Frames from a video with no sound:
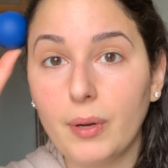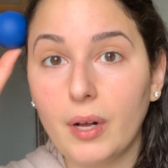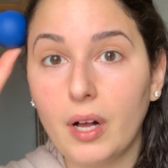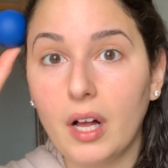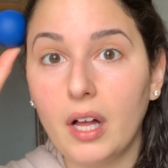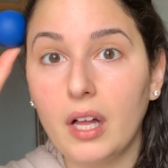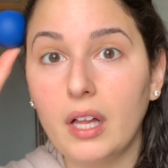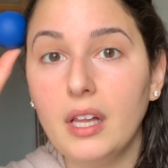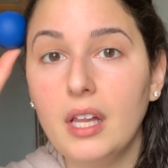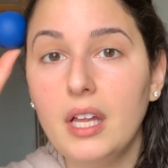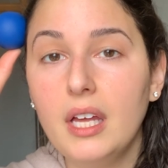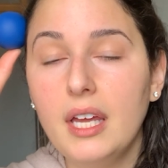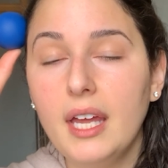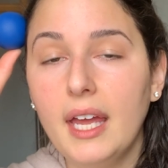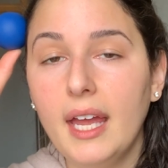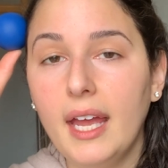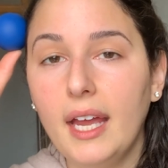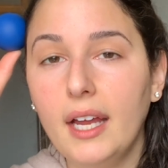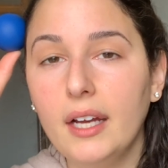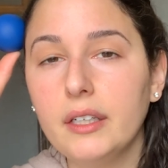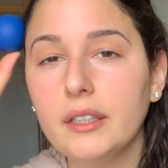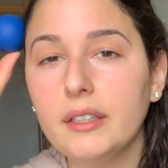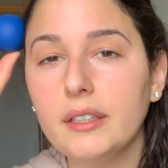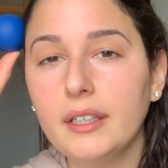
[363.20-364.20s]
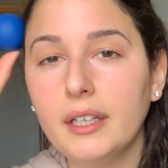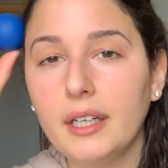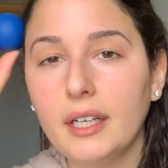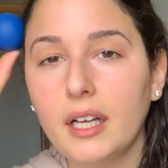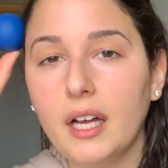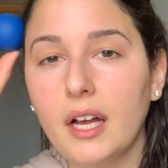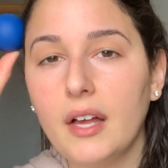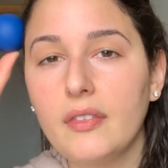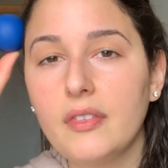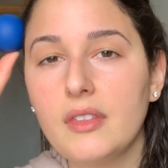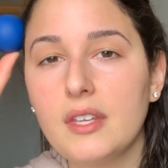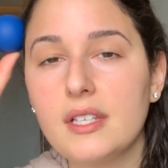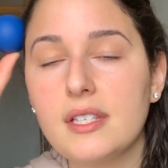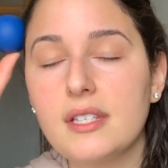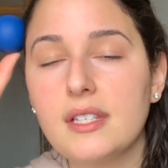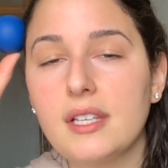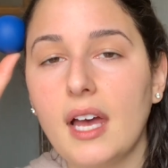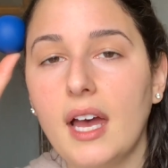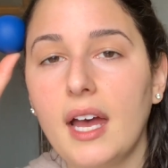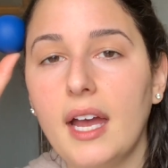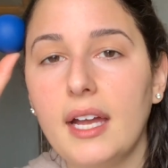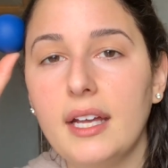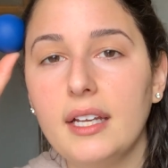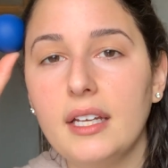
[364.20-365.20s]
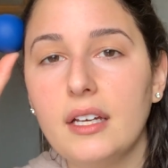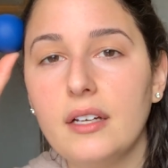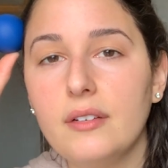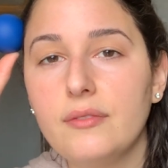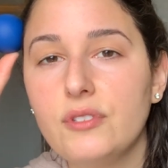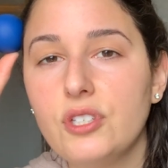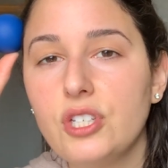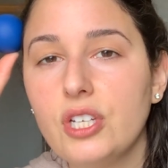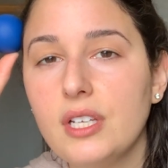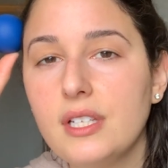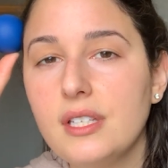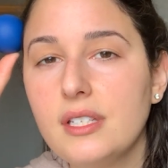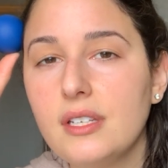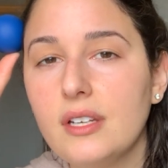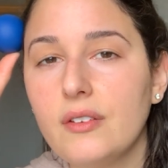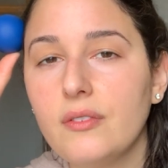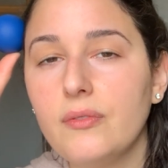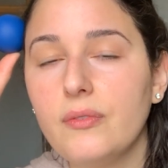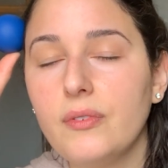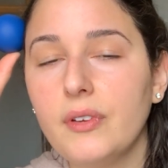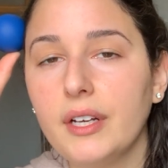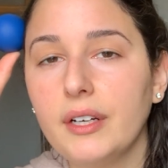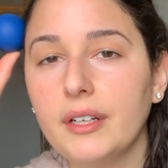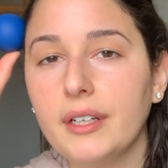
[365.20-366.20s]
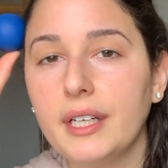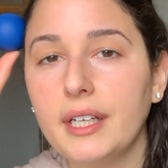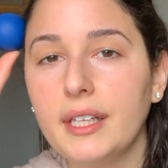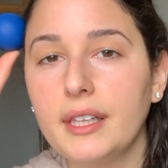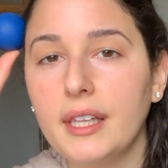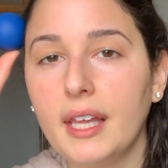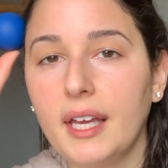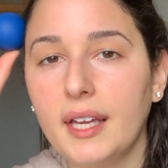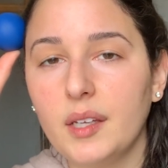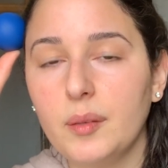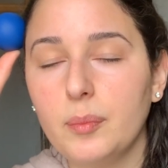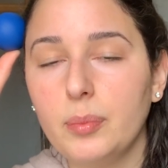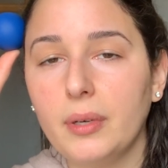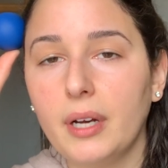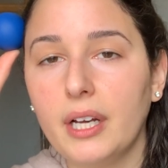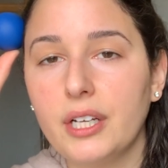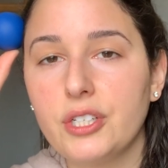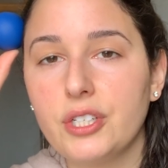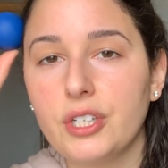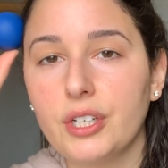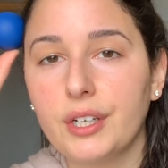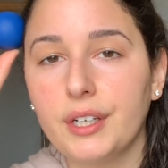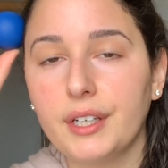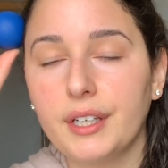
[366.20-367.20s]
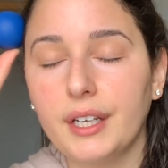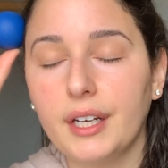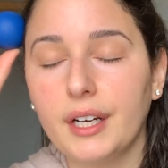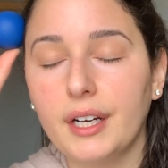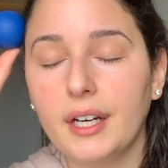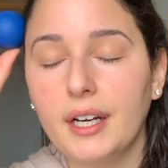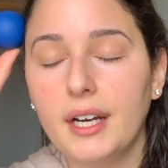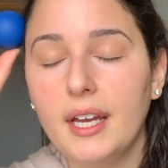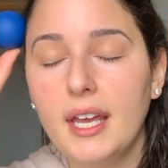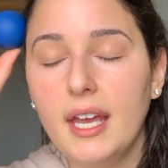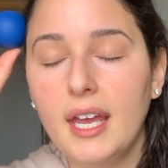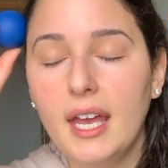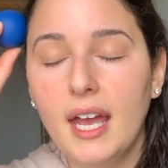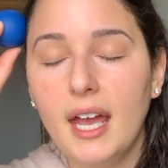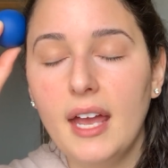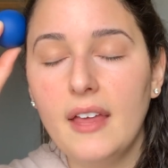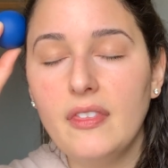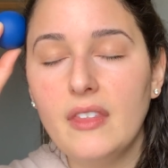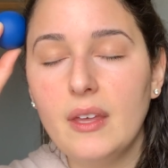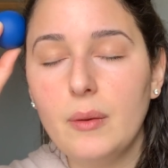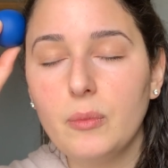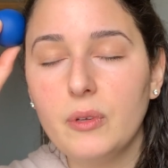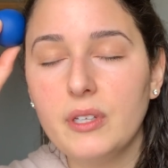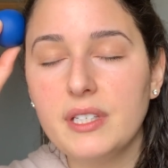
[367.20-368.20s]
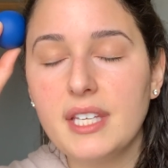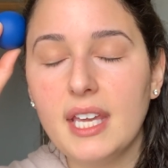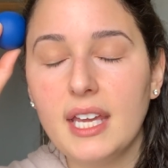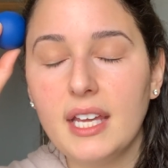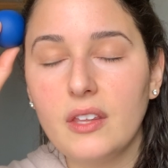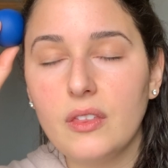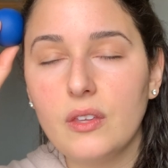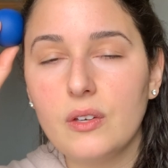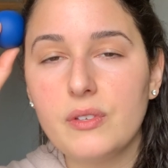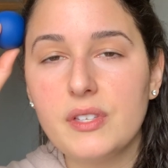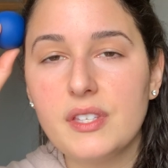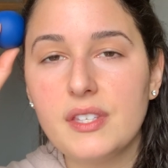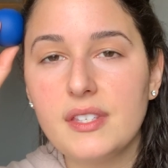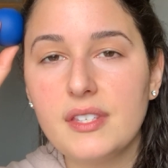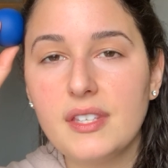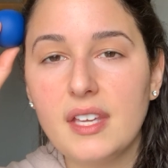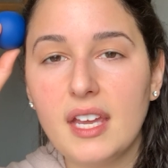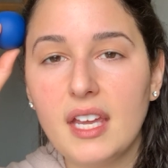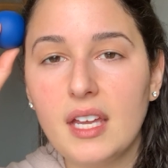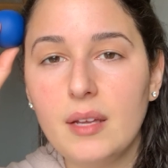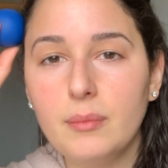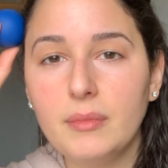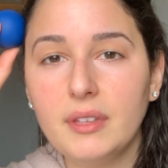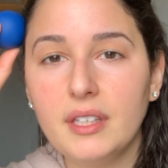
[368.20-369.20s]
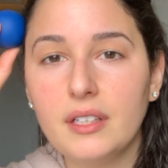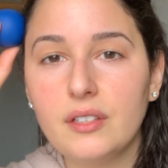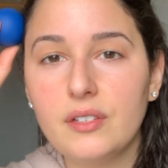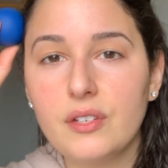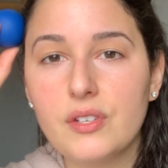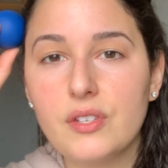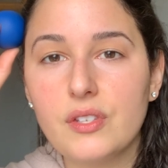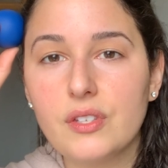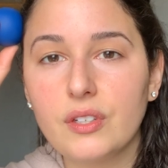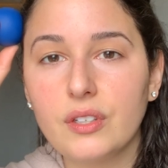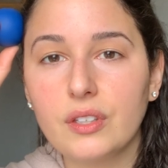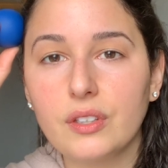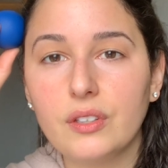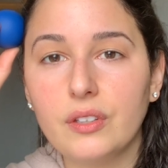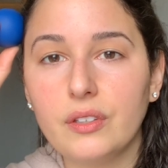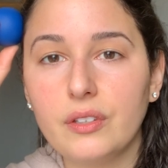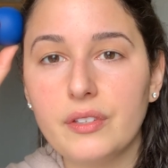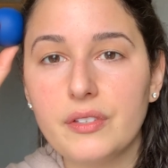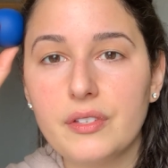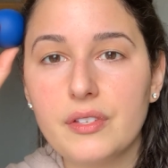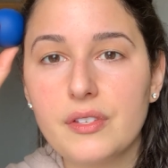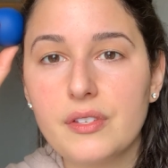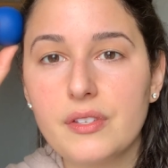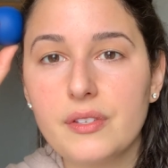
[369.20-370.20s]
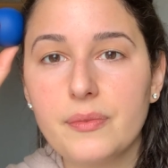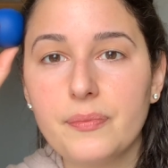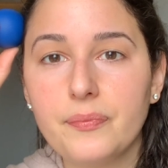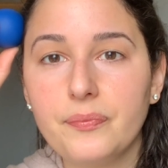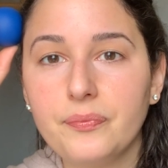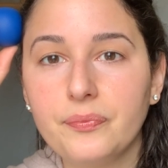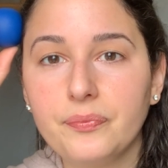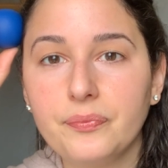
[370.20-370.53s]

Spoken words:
ball, erring on the side of just a very light pressure here. And then we'll take those same little circles.